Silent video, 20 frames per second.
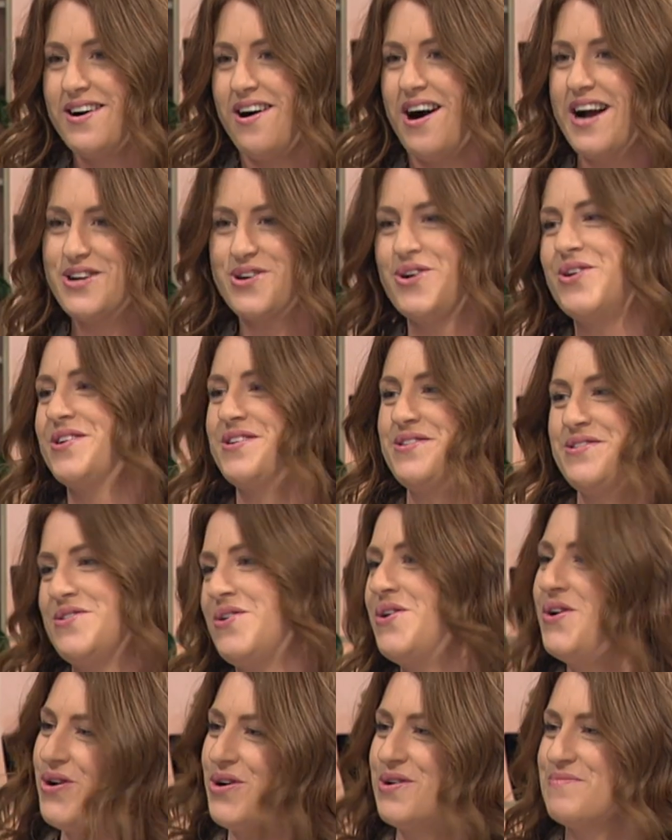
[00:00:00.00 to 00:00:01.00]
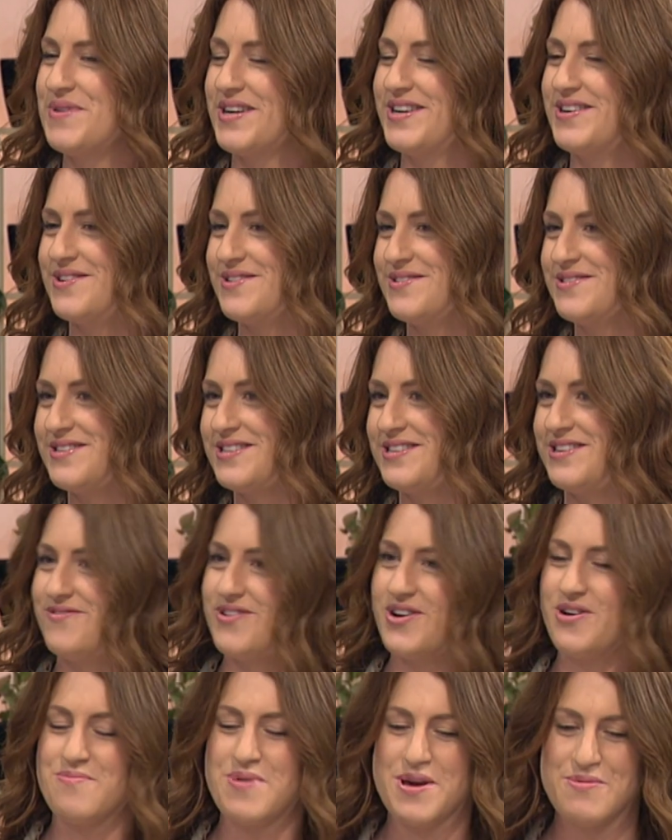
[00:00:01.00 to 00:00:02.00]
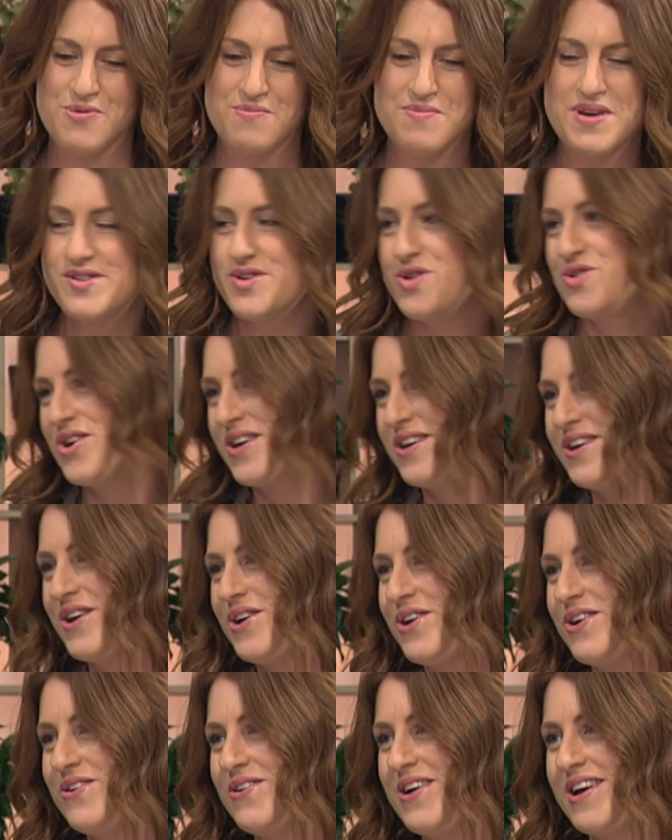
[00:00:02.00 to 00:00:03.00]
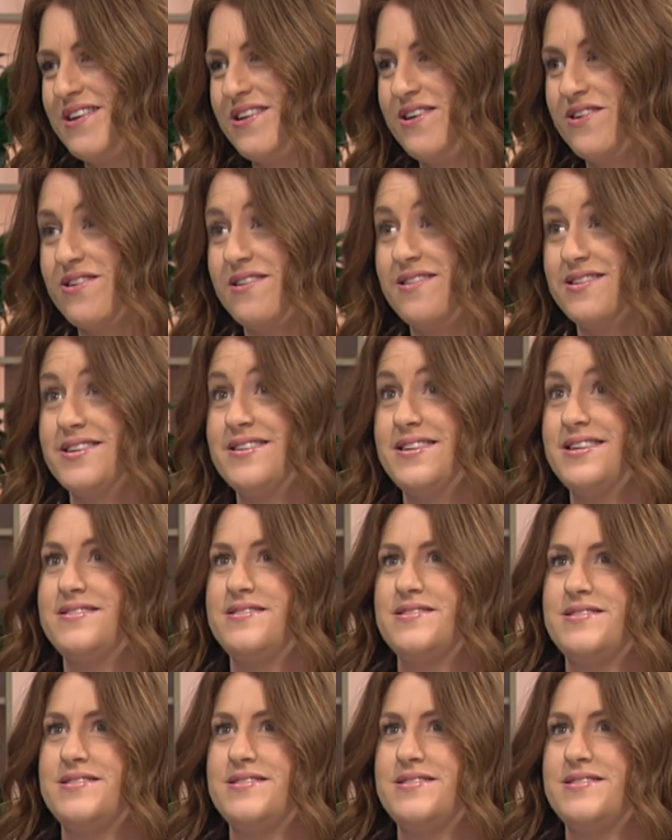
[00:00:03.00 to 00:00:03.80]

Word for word: I couldn't not because you've got people messaging you and you're kind of like,